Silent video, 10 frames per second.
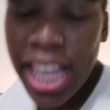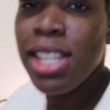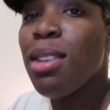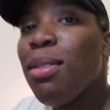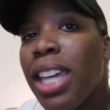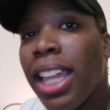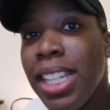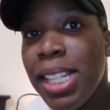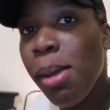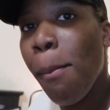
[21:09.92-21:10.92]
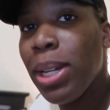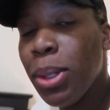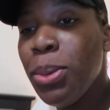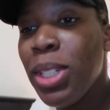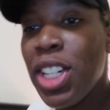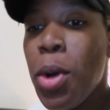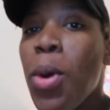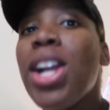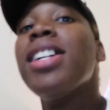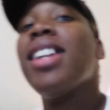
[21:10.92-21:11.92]
So if y'all need some balloon
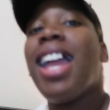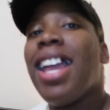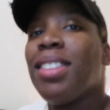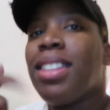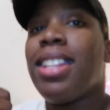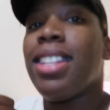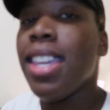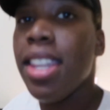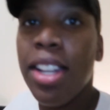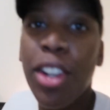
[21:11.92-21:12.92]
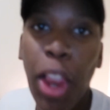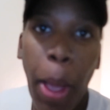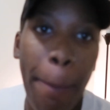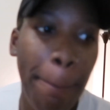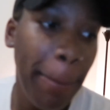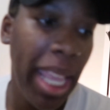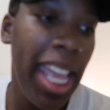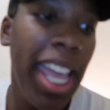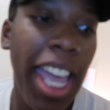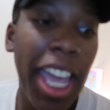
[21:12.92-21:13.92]
decor, hit a girl up.
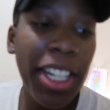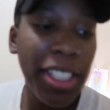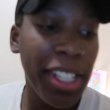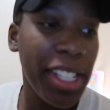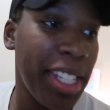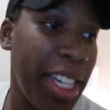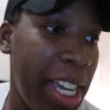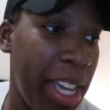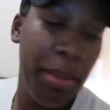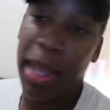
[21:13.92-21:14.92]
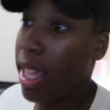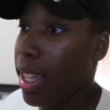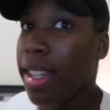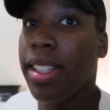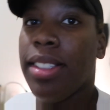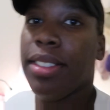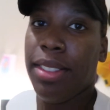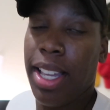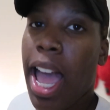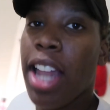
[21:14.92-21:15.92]
Hit a sister up.
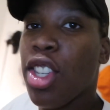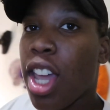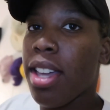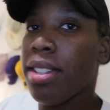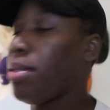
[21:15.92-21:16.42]
Gotcha.